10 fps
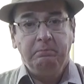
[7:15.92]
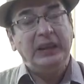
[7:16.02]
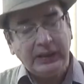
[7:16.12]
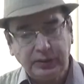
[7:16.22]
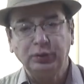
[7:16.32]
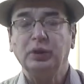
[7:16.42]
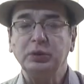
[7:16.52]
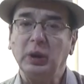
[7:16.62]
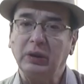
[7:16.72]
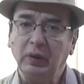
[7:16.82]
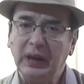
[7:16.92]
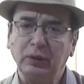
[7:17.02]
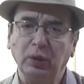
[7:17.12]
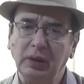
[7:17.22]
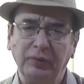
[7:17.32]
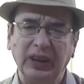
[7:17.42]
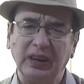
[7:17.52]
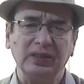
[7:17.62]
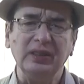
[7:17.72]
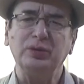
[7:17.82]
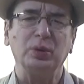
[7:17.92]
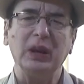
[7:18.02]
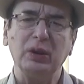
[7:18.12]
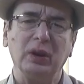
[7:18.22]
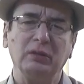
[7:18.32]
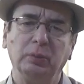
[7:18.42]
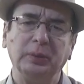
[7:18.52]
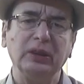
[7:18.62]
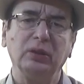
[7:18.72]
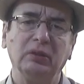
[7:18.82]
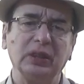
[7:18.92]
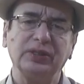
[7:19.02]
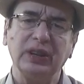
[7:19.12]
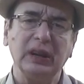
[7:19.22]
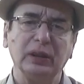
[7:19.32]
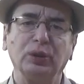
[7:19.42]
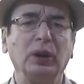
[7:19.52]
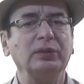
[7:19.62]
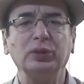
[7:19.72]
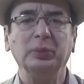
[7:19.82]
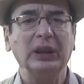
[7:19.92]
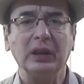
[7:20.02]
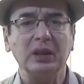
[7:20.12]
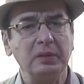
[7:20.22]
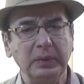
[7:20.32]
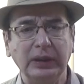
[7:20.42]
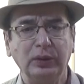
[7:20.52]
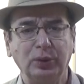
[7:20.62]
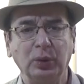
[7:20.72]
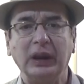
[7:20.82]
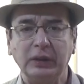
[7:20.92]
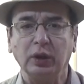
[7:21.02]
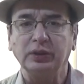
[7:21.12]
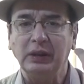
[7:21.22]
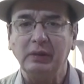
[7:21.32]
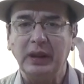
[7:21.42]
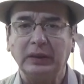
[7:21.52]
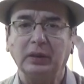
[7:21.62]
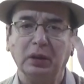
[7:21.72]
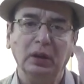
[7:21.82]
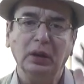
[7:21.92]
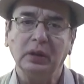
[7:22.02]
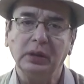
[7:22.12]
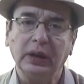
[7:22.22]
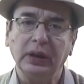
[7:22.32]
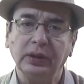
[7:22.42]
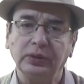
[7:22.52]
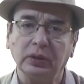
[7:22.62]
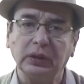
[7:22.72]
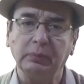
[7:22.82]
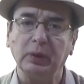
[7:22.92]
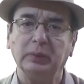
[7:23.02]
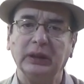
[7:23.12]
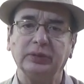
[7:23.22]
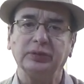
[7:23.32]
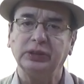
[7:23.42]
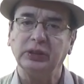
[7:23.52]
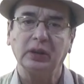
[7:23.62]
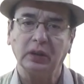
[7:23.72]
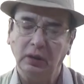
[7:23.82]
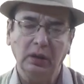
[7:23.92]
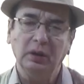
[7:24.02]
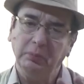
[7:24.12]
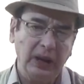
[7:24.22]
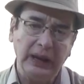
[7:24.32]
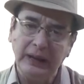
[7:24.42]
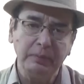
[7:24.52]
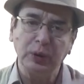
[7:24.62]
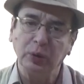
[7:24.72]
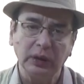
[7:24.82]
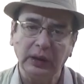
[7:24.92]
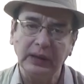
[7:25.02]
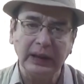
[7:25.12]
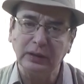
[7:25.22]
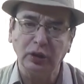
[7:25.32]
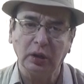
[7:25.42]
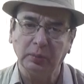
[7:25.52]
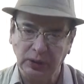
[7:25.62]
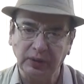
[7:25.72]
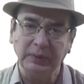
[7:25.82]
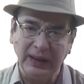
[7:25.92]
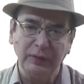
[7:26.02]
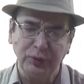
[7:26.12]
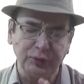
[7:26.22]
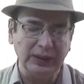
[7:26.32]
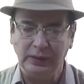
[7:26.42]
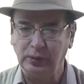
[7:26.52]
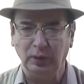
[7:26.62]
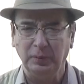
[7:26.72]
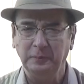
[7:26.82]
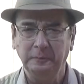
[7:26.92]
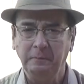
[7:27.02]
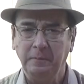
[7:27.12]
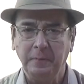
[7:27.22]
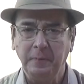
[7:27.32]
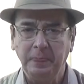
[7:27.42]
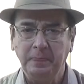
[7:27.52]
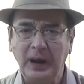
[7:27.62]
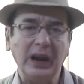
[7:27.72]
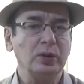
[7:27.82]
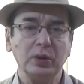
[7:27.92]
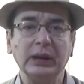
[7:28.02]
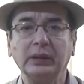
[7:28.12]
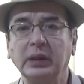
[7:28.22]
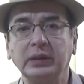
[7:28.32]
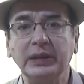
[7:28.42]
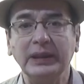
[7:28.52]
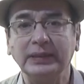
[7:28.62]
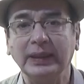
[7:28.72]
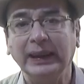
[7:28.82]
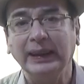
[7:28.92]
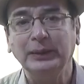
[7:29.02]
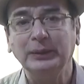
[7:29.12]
yes, you want to acquire qualifications. Today you have open universities, you have so many other means to get yourself that degrees or diplomas which are may help you in getting a job or something if you feel so. I don't think that is necessary.